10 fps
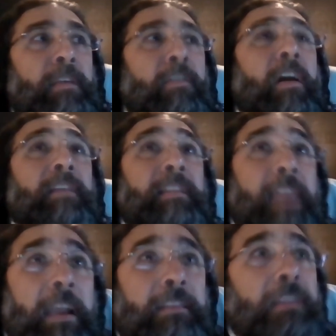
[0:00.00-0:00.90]
you are
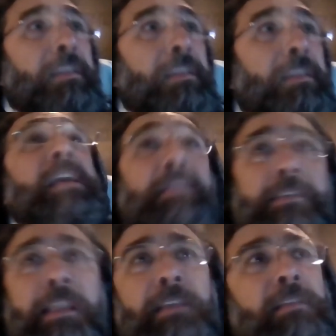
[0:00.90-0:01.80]
detected years
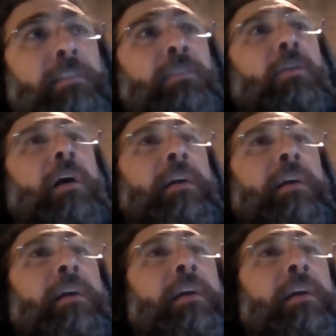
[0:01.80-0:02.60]
later, you are